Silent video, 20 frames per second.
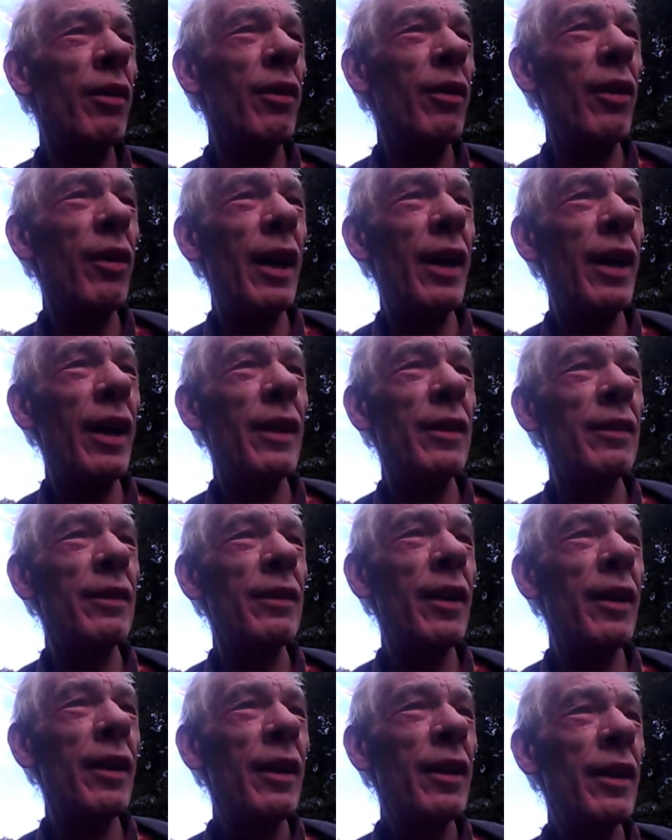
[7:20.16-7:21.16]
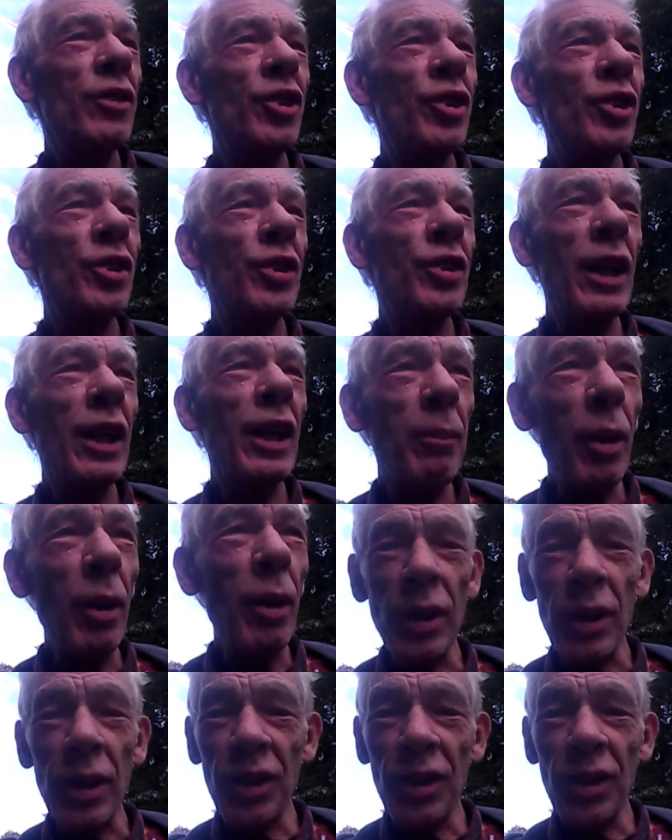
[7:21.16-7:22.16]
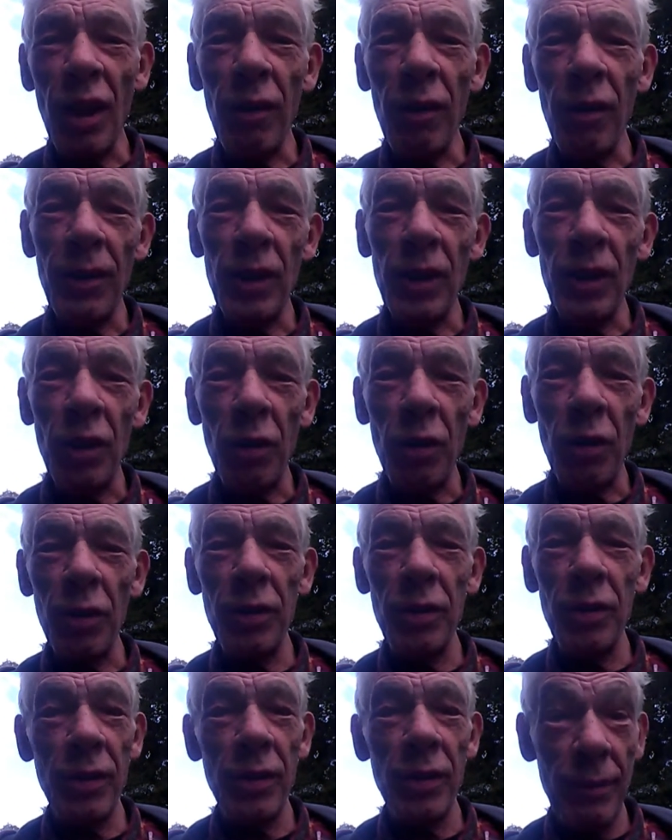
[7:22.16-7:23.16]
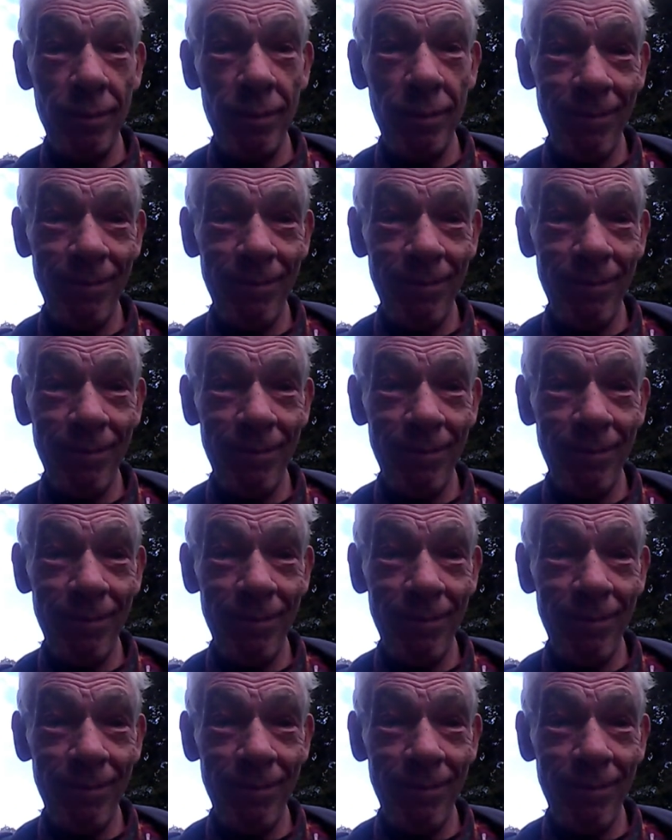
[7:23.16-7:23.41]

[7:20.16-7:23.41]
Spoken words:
and all that. And just think about yourself and your own.